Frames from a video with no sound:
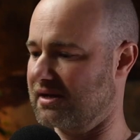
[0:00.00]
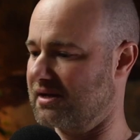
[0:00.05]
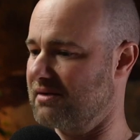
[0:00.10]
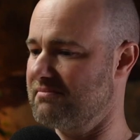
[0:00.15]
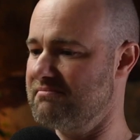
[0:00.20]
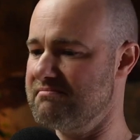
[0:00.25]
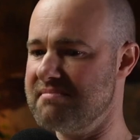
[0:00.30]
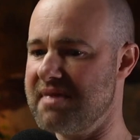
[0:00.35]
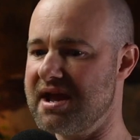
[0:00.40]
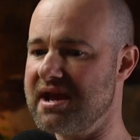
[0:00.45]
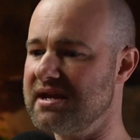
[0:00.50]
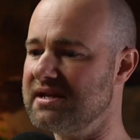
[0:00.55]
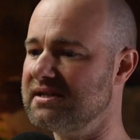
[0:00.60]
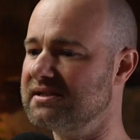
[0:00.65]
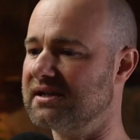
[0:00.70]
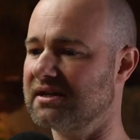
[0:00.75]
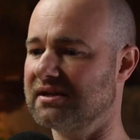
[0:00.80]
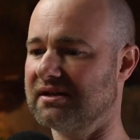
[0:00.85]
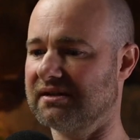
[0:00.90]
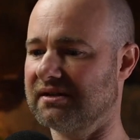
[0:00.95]

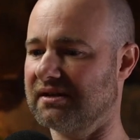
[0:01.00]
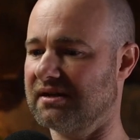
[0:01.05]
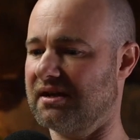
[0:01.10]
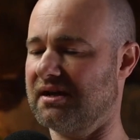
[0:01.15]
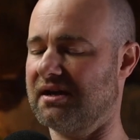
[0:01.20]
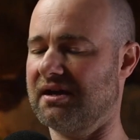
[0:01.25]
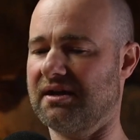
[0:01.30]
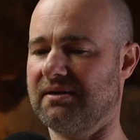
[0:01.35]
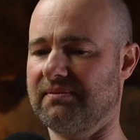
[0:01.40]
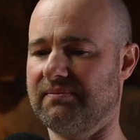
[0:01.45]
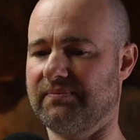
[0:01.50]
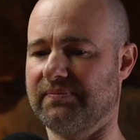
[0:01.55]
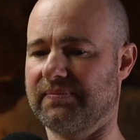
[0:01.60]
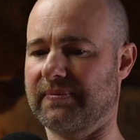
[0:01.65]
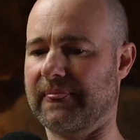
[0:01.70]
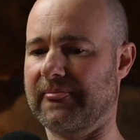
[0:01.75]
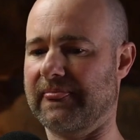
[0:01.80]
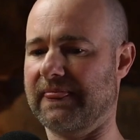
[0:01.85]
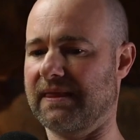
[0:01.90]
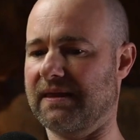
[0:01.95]

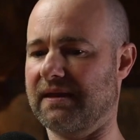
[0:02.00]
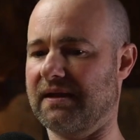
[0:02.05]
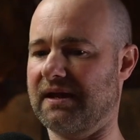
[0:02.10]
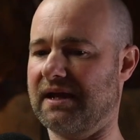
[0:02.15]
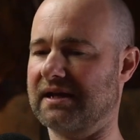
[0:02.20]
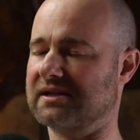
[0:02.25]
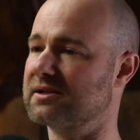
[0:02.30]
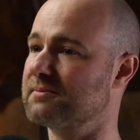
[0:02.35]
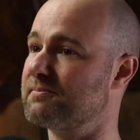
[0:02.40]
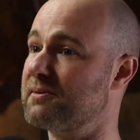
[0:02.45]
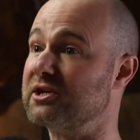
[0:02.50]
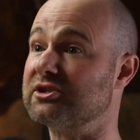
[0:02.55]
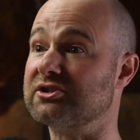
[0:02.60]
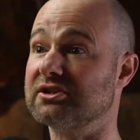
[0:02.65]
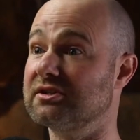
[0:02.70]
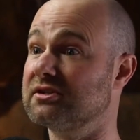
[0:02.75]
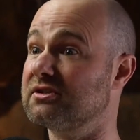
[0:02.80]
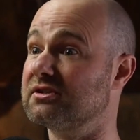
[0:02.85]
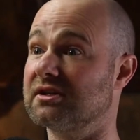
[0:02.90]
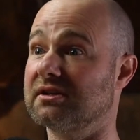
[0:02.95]
amazing
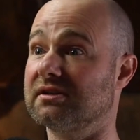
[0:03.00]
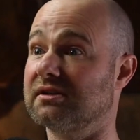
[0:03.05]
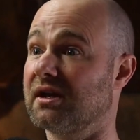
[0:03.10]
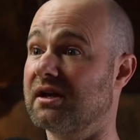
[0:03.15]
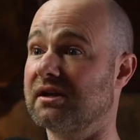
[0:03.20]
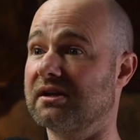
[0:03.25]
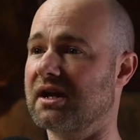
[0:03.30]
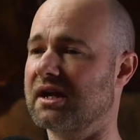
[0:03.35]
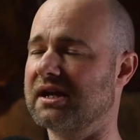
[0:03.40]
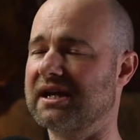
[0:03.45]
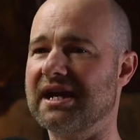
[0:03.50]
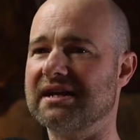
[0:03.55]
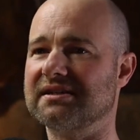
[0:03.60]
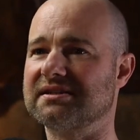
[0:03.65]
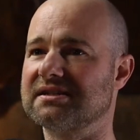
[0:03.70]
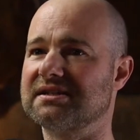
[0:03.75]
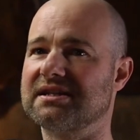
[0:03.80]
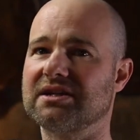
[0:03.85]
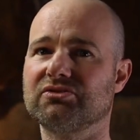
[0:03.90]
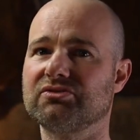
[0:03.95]
exhibitions and get
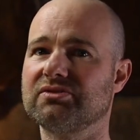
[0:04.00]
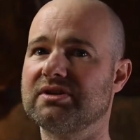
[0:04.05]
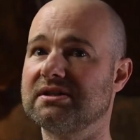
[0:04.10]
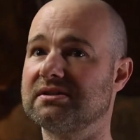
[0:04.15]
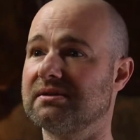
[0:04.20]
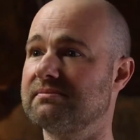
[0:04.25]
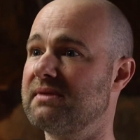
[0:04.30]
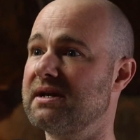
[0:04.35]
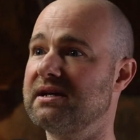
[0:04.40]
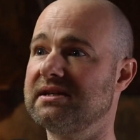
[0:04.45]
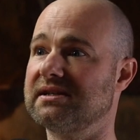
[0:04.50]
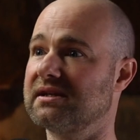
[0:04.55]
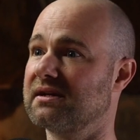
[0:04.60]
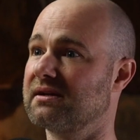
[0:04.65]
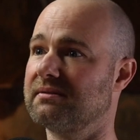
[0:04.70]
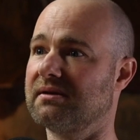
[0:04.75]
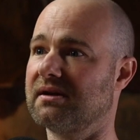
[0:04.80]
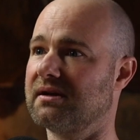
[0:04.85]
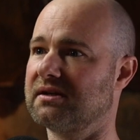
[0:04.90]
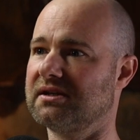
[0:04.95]
to see all these
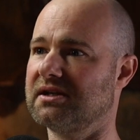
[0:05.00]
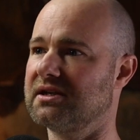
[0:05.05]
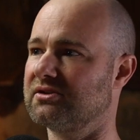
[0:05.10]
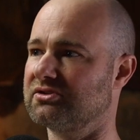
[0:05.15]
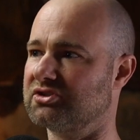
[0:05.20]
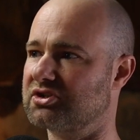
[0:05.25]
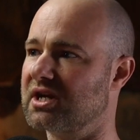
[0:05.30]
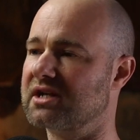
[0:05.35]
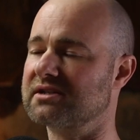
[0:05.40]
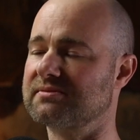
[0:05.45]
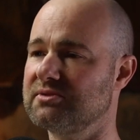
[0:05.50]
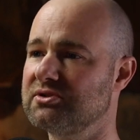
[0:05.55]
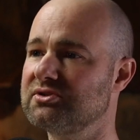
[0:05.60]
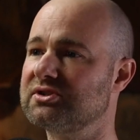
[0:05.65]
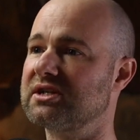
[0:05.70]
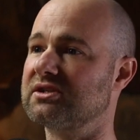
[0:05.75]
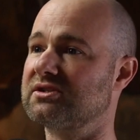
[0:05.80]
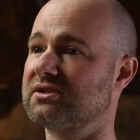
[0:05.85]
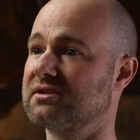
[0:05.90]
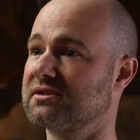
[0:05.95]
amazing, jazz
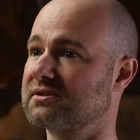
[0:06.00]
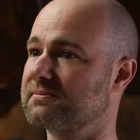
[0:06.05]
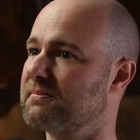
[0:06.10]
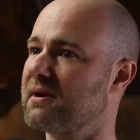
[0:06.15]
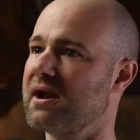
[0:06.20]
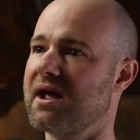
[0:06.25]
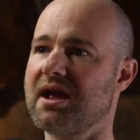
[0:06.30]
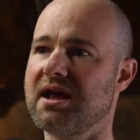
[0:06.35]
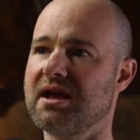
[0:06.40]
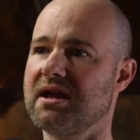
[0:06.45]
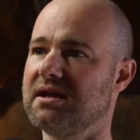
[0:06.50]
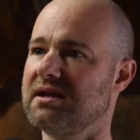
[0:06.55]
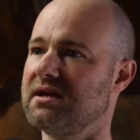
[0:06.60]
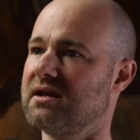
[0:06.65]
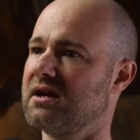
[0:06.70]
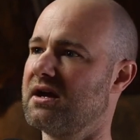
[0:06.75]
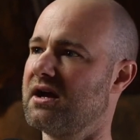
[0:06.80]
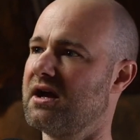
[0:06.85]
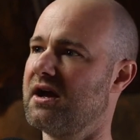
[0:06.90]
musicians play,